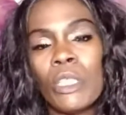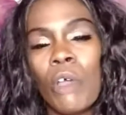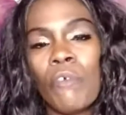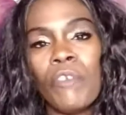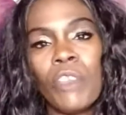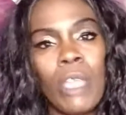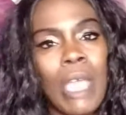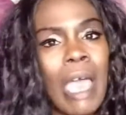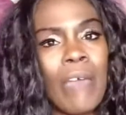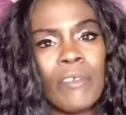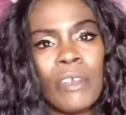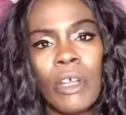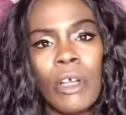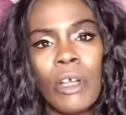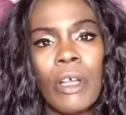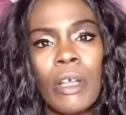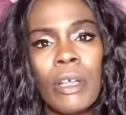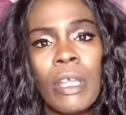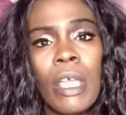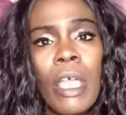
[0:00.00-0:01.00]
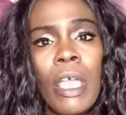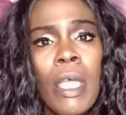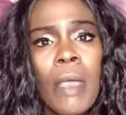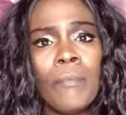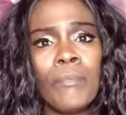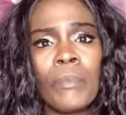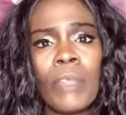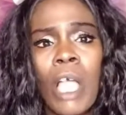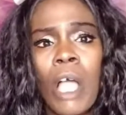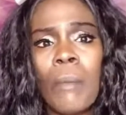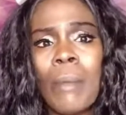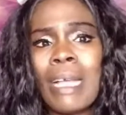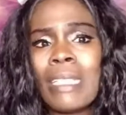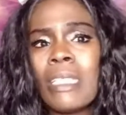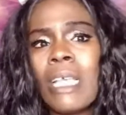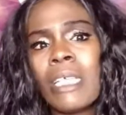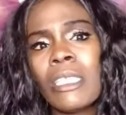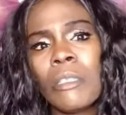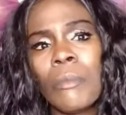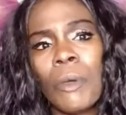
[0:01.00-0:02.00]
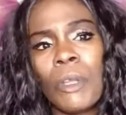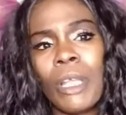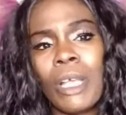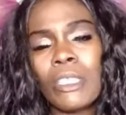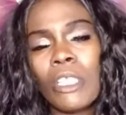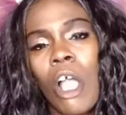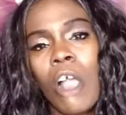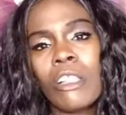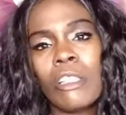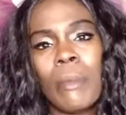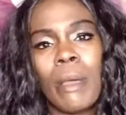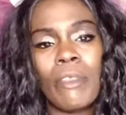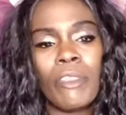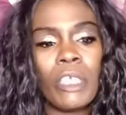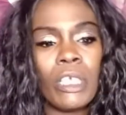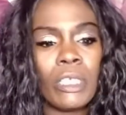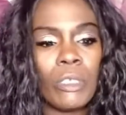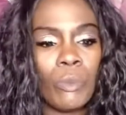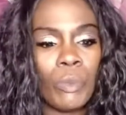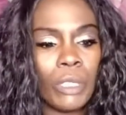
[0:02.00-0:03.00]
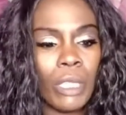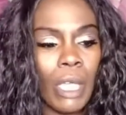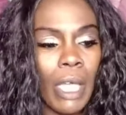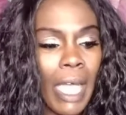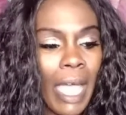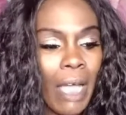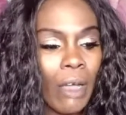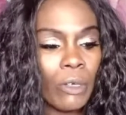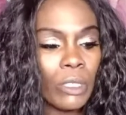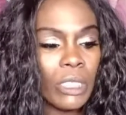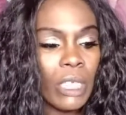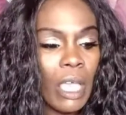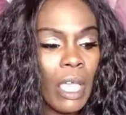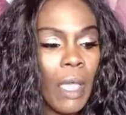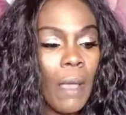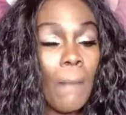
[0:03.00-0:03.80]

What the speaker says: So if you haven't heard my testimony, I talked about this with the house.